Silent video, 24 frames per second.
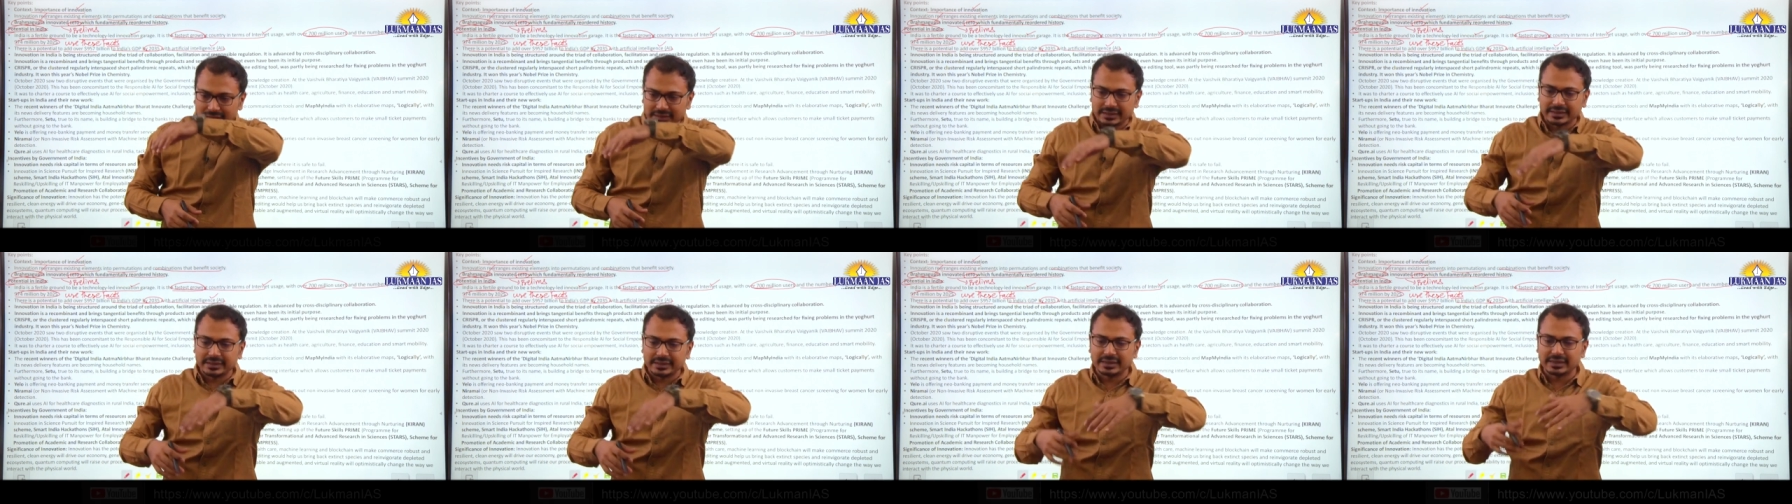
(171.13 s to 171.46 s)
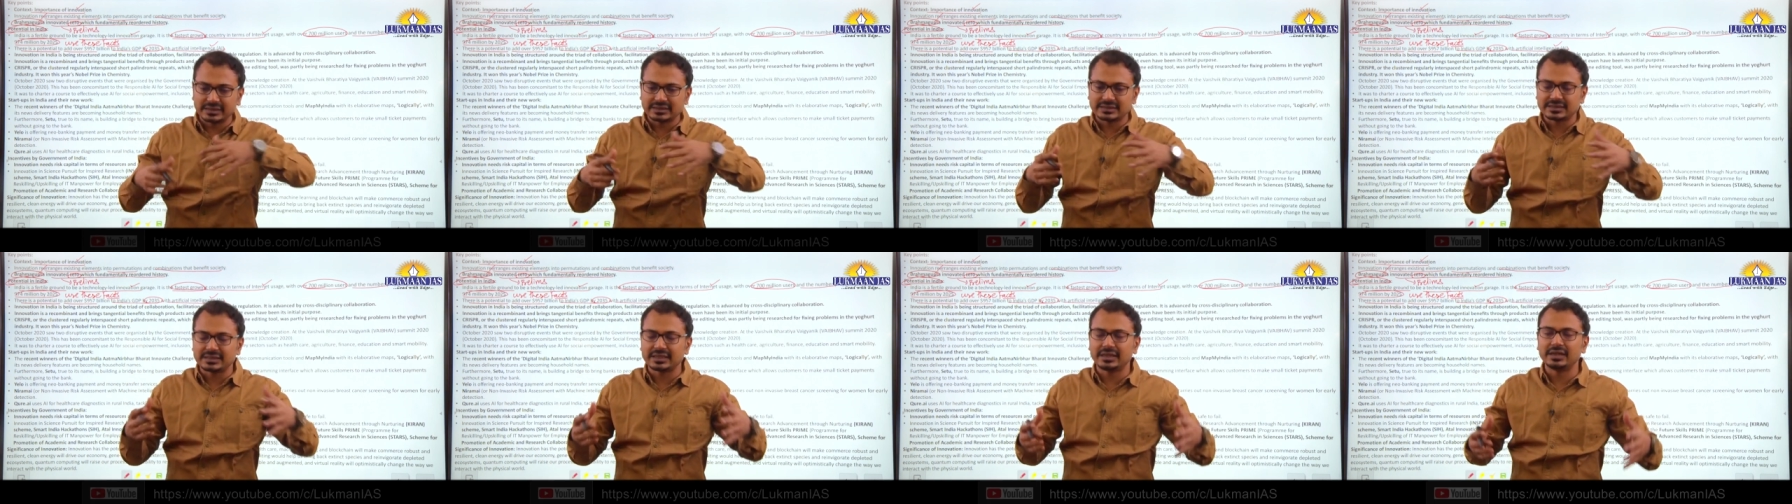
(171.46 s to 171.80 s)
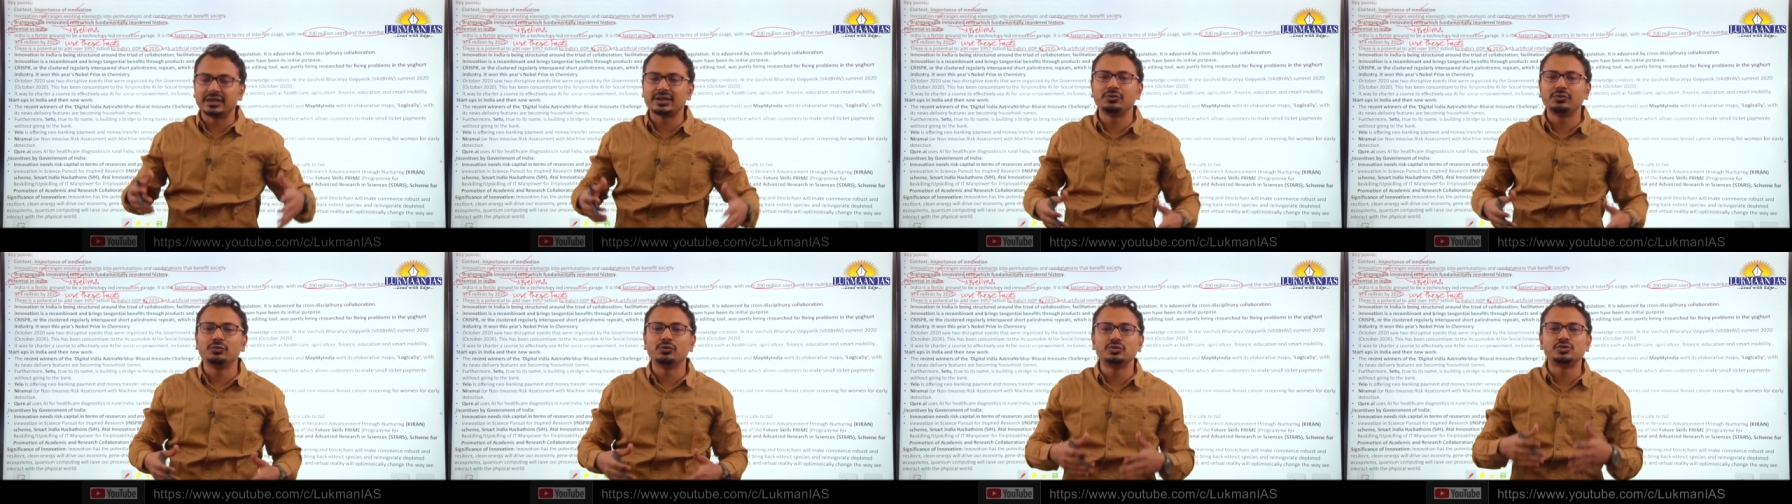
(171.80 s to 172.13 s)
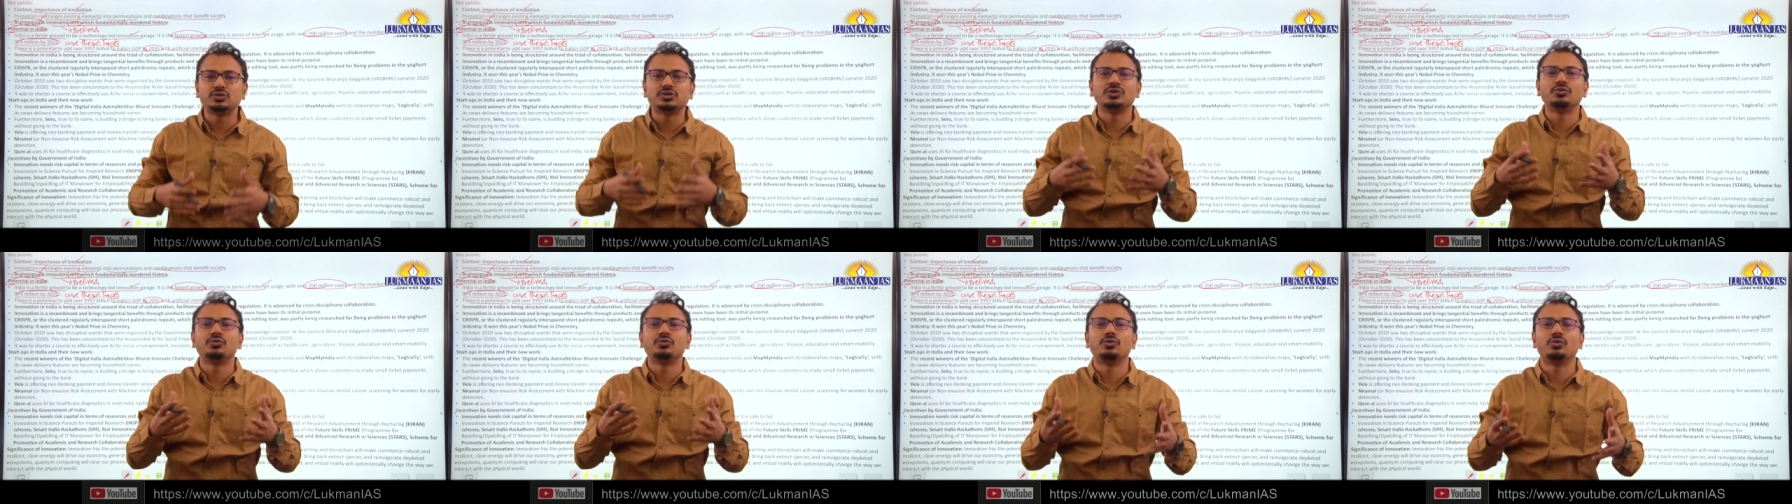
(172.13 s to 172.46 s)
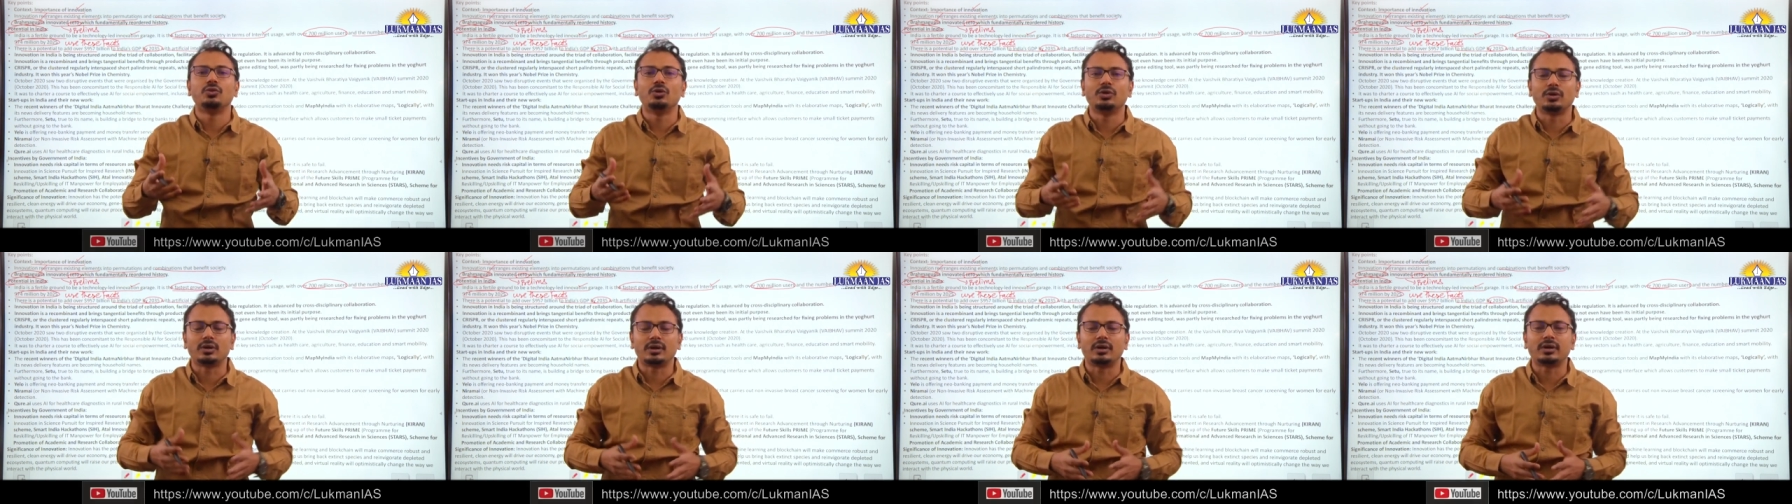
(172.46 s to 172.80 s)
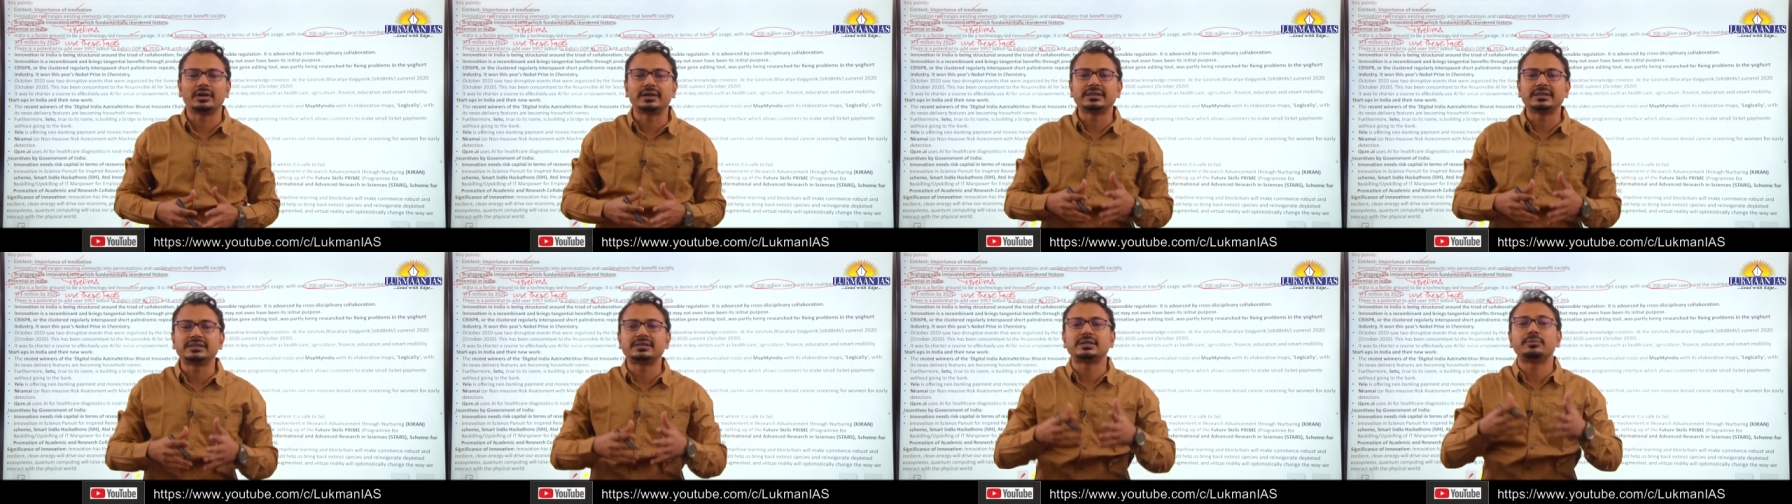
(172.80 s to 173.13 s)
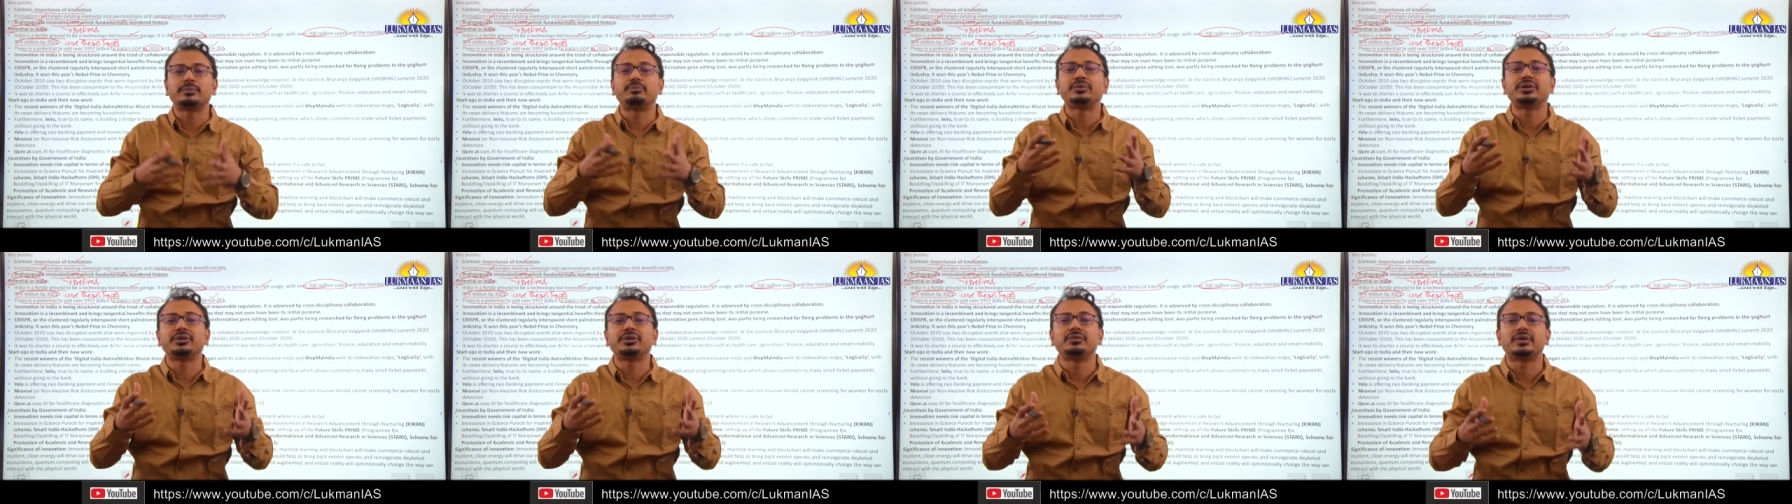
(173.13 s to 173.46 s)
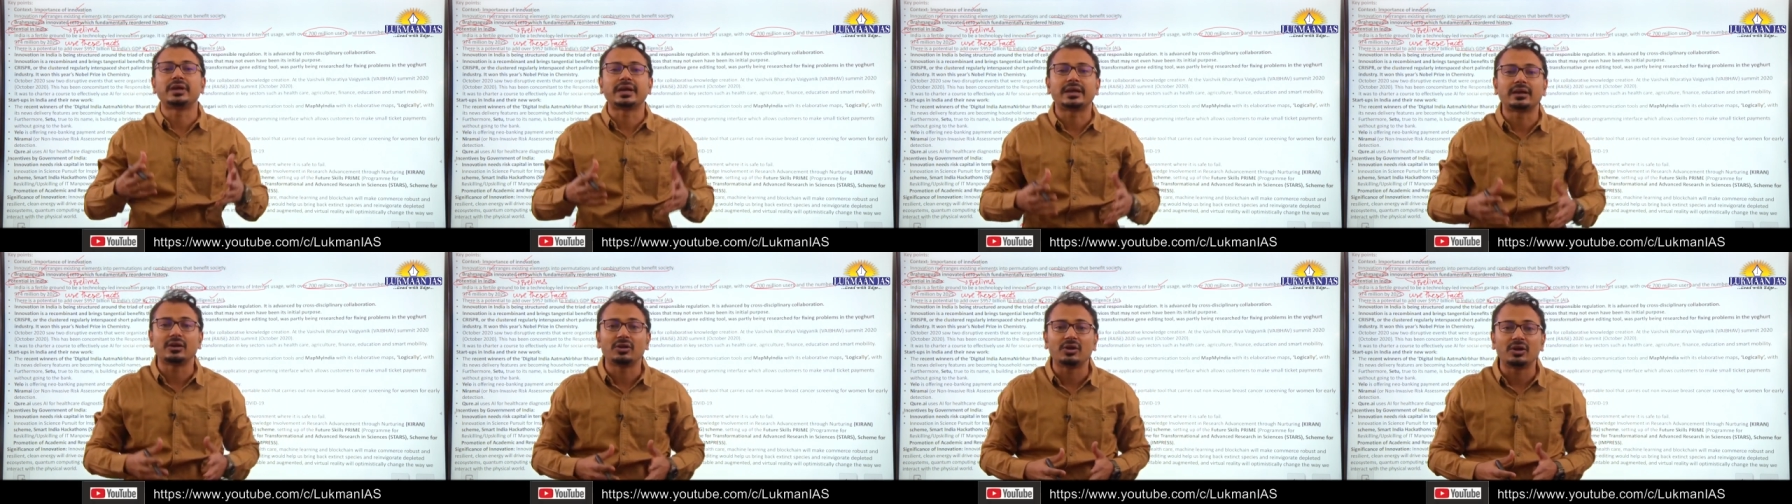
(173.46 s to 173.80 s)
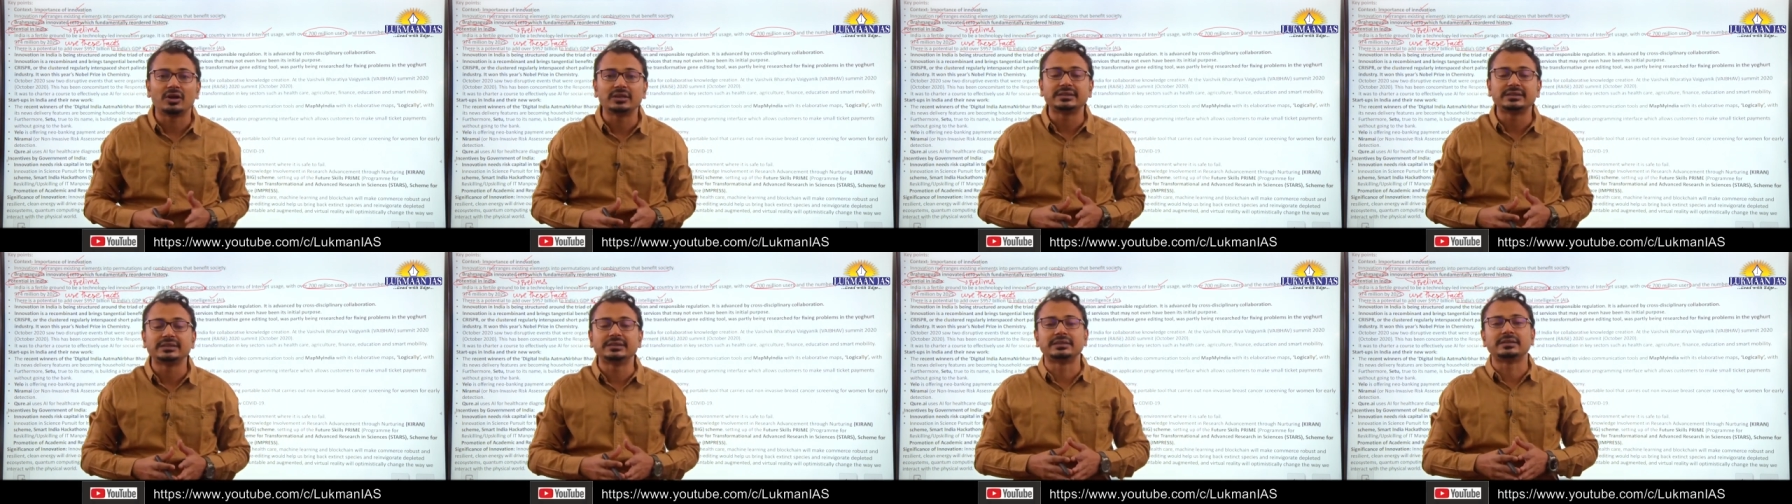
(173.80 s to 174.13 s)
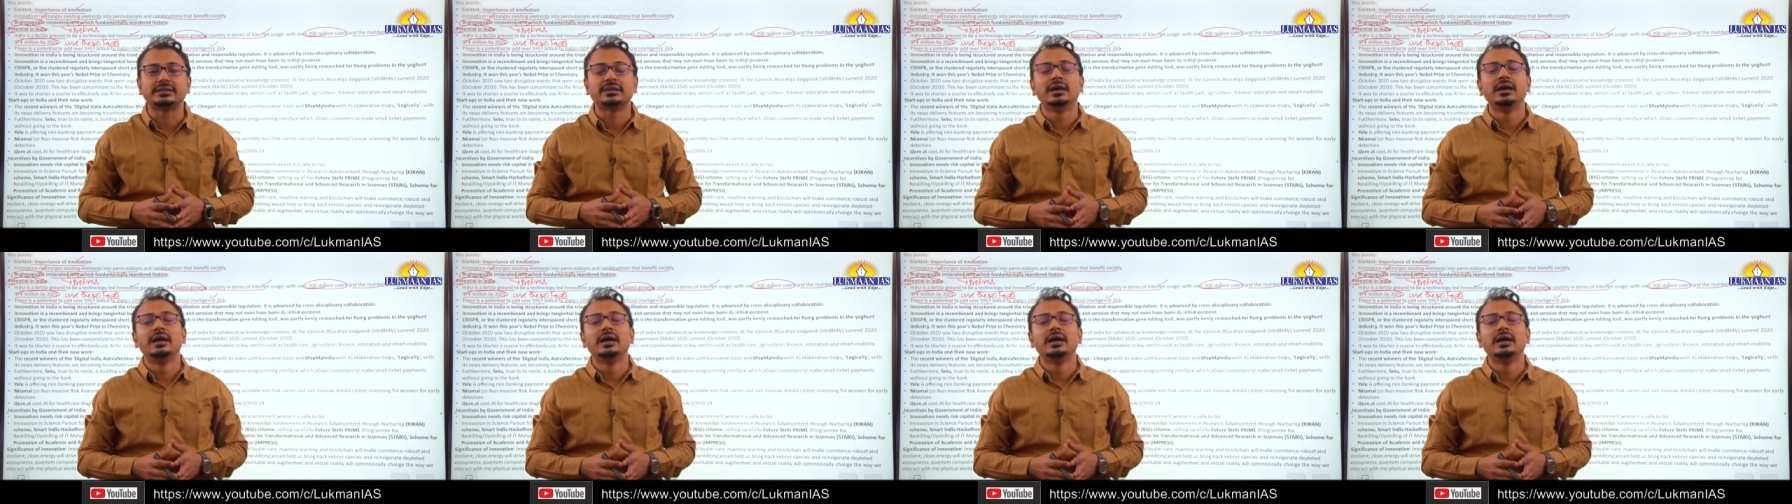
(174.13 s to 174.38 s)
industrial revolution 4 or disruptive technologies